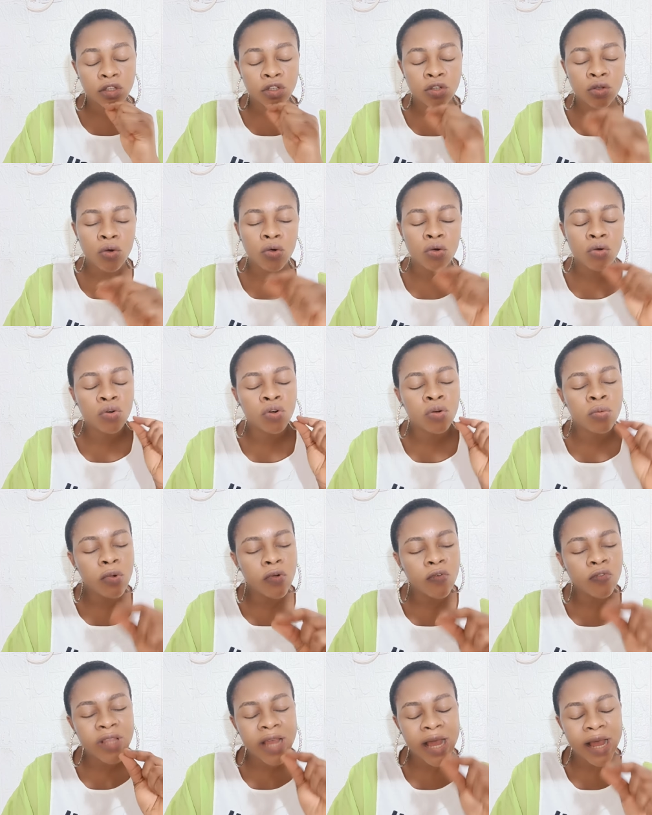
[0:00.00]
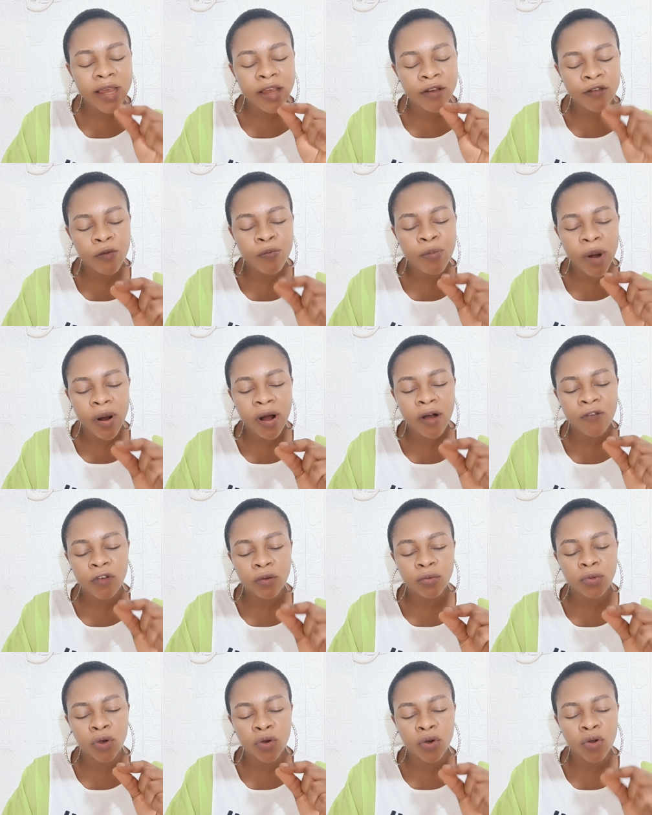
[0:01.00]
So remove that evil power
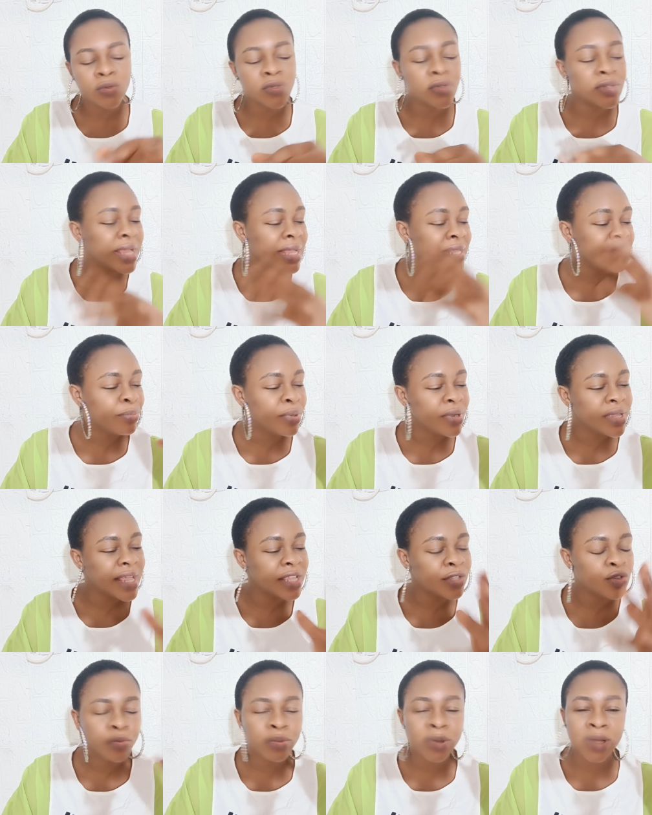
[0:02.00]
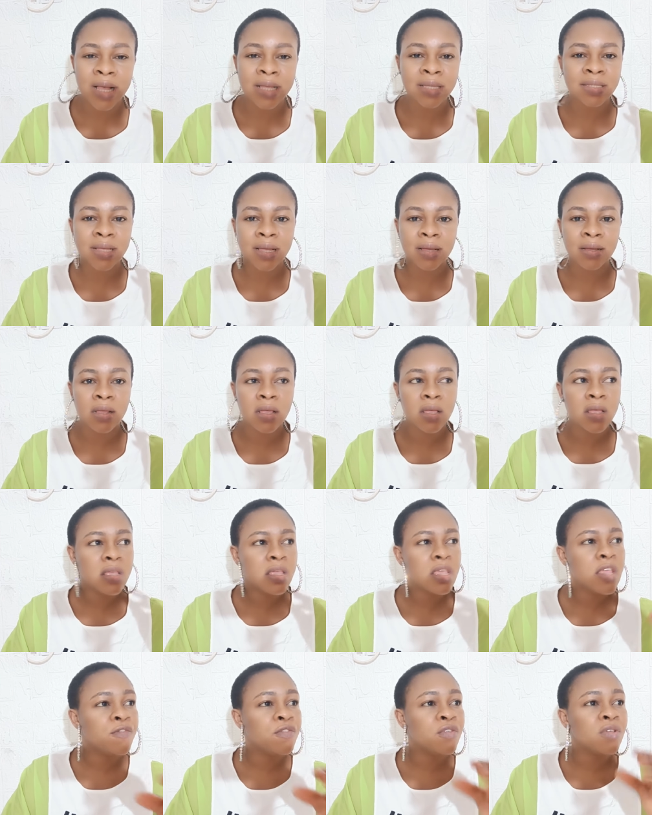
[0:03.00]
from your home so that prayers will be answered.
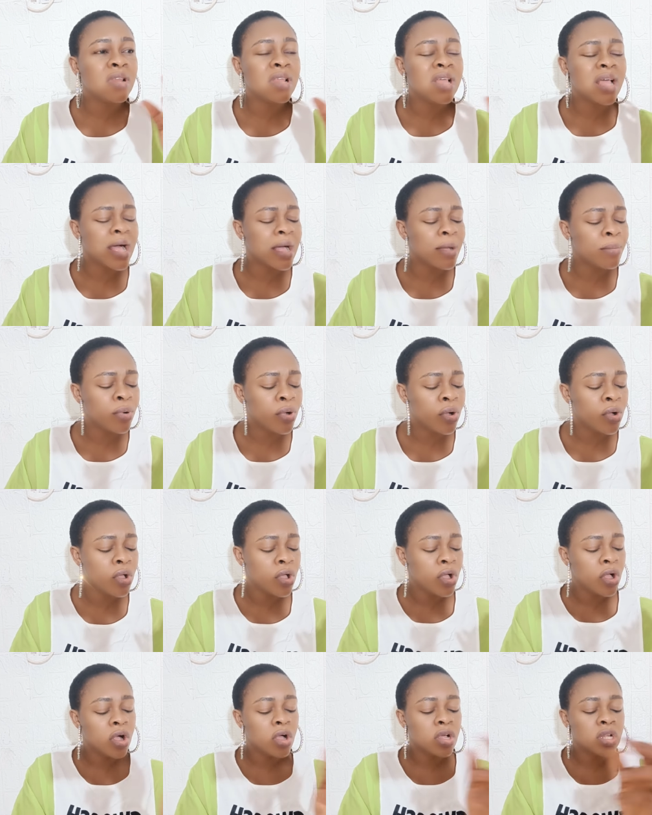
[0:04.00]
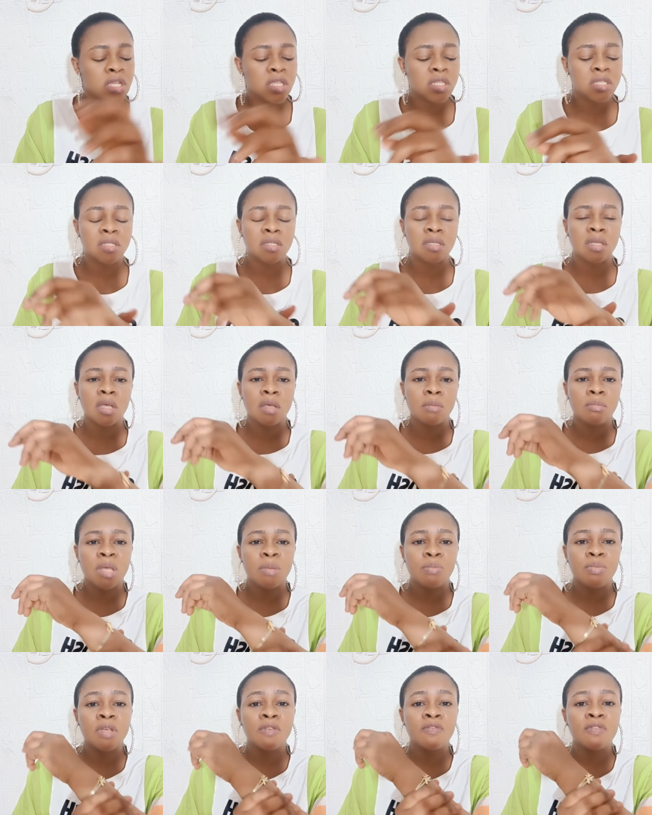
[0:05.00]
If you harbor all these
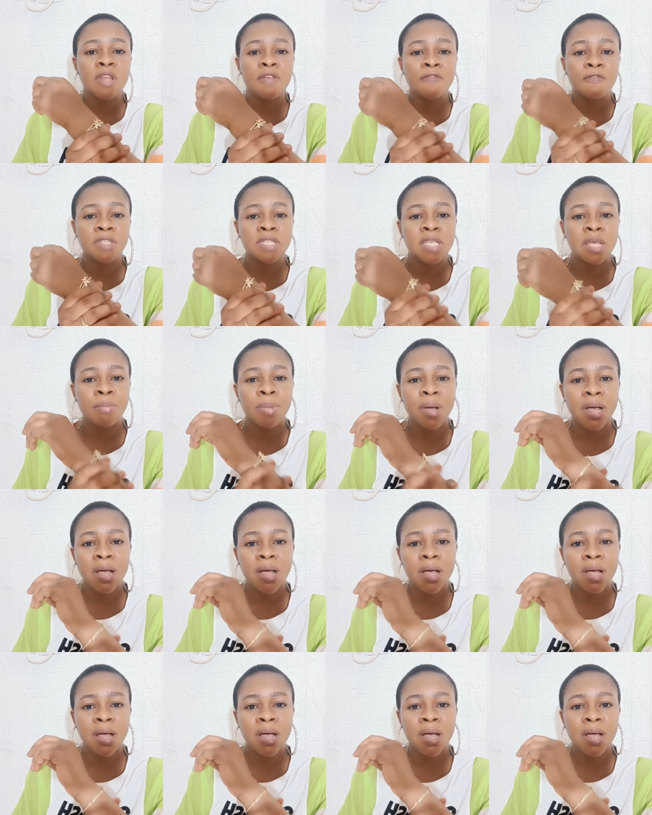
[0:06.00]
maybe even if it's a